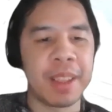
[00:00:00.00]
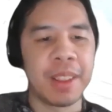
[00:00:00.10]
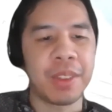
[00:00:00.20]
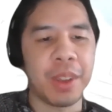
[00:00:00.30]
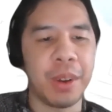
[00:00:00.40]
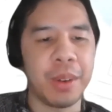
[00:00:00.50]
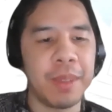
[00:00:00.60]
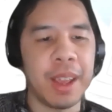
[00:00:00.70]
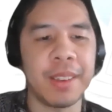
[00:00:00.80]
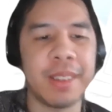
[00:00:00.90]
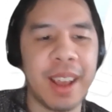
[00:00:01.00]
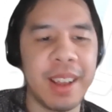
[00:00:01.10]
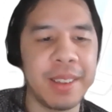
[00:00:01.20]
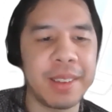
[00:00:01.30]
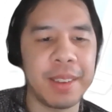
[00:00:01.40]
So yes,
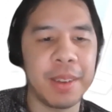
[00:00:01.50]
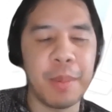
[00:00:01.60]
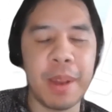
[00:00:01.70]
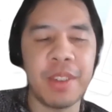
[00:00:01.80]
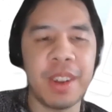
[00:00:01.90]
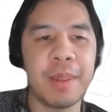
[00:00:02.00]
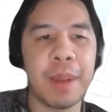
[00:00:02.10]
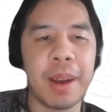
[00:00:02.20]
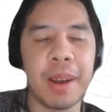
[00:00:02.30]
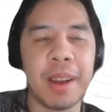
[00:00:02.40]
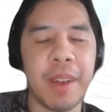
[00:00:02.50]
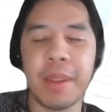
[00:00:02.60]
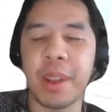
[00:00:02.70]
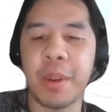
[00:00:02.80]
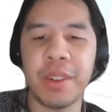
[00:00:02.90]
as you mentioned, if you have
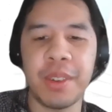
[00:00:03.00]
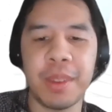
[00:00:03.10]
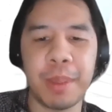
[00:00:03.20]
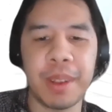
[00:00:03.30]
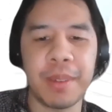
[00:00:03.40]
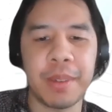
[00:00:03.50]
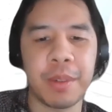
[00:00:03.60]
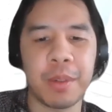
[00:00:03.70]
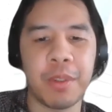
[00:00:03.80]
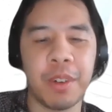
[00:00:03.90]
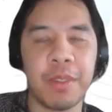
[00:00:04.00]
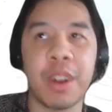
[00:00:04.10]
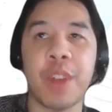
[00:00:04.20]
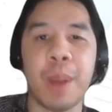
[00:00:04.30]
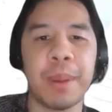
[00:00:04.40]
any questions, please feel free to
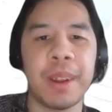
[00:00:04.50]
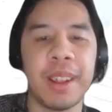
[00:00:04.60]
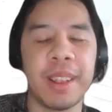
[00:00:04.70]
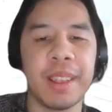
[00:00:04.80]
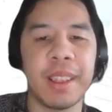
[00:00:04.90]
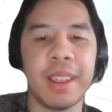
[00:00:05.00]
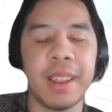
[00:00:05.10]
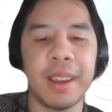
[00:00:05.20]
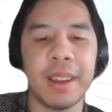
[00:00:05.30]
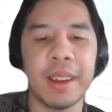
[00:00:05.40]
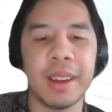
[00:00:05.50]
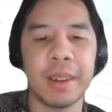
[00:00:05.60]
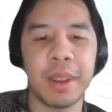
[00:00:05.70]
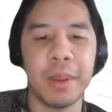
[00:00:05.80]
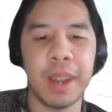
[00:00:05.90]
drop it in the
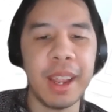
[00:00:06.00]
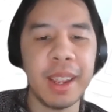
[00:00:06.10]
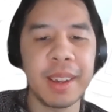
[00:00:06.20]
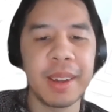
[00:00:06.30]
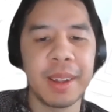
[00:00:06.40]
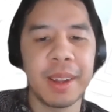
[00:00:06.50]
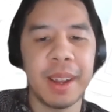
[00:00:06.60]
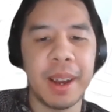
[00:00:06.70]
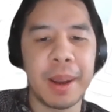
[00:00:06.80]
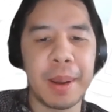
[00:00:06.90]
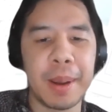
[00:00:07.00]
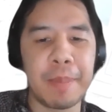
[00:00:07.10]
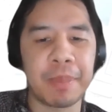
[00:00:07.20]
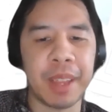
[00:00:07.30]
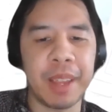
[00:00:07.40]
Q&A,
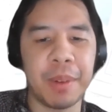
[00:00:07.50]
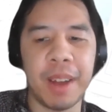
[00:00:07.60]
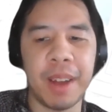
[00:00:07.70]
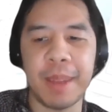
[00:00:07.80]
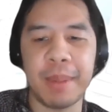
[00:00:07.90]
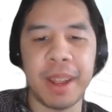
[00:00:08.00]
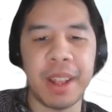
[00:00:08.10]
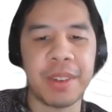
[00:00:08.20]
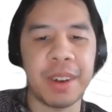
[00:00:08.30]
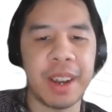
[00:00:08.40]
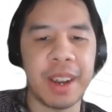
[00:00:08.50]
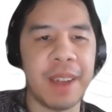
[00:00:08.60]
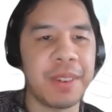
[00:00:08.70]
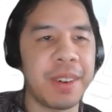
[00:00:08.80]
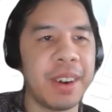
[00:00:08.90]
and we'll have time to answer it
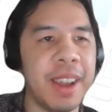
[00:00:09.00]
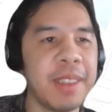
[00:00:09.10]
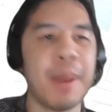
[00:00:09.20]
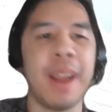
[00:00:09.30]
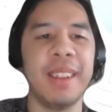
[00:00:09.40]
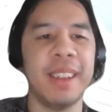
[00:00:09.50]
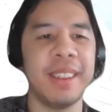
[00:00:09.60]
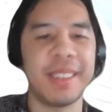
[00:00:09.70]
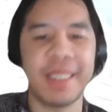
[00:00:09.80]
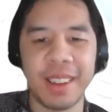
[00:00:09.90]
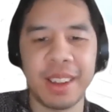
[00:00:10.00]
after our next panelist.